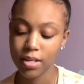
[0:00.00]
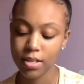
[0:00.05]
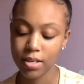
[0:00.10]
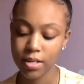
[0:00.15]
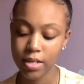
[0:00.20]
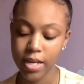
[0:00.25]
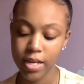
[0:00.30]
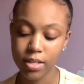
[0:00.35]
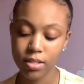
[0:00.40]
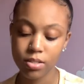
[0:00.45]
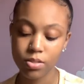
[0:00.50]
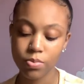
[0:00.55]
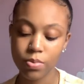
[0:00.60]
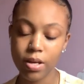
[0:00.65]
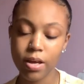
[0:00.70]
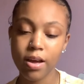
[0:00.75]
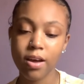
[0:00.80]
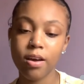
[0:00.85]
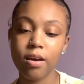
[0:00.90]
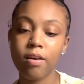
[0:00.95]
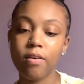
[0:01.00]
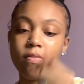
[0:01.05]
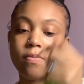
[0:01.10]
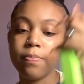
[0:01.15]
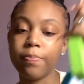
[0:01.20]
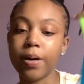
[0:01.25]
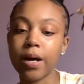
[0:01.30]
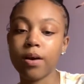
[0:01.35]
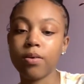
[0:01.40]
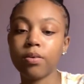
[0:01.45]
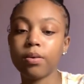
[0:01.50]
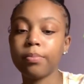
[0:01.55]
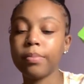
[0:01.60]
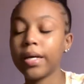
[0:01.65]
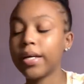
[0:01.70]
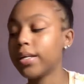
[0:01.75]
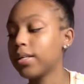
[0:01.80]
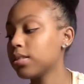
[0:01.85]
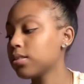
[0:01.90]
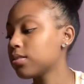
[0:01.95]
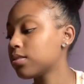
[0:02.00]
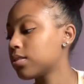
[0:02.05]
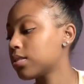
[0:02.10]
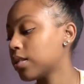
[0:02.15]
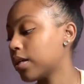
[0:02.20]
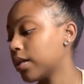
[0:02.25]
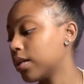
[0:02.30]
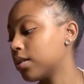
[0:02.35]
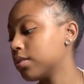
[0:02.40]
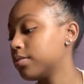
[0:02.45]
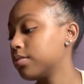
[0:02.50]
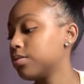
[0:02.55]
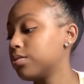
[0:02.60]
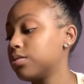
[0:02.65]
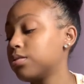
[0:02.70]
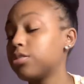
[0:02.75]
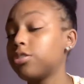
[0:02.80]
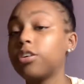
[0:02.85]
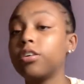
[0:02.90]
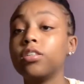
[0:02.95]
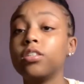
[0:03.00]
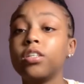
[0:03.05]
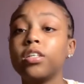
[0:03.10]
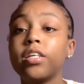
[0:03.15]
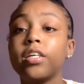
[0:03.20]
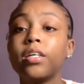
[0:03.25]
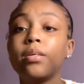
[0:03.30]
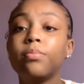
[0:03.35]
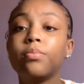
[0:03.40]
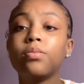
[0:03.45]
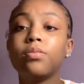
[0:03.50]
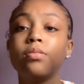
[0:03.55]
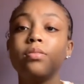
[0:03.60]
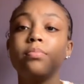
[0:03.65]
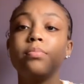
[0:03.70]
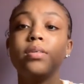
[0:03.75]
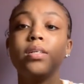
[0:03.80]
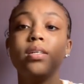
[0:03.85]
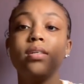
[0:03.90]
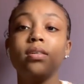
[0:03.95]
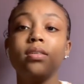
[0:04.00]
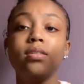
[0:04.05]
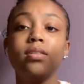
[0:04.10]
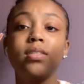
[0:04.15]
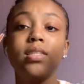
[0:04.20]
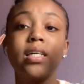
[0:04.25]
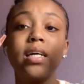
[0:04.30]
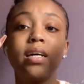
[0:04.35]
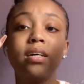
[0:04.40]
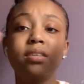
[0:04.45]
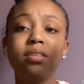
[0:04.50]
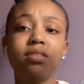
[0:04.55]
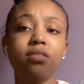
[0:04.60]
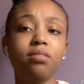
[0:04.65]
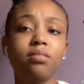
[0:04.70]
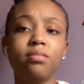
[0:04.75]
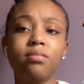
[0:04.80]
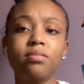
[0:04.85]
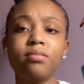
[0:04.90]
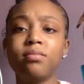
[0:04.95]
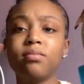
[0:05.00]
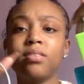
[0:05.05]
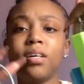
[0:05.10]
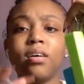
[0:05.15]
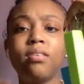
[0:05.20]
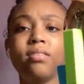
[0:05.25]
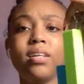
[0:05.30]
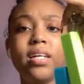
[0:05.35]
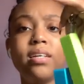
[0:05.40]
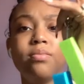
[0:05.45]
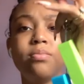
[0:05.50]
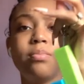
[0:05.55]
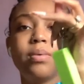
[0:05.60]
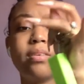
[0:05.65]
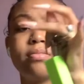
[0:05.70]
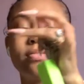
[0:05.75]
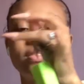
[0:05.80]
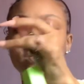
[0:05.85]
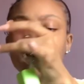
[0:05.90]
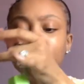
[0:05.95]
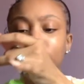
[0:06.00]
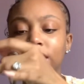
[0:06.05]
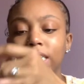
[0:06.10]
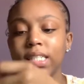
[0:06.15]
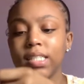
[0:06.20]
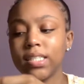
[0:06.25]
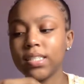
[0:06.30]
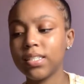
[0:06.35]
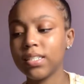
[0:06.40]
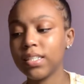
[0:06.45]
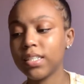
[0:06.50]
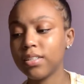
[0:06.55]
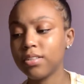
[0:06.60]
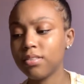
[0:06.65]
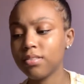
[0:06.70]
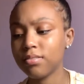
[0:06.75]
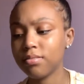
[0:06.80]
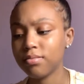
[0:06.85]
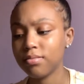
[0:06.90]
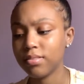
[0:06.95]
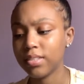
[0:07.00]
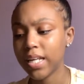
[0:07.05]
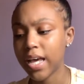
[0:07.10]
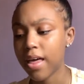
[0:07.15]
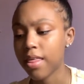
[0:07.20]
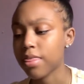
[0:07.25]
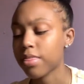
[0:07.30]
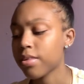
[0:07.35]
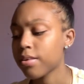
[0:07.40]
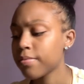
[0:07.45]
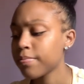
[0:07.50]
Next, we have power banks and your charger cable, because I don't like when my phone is near death.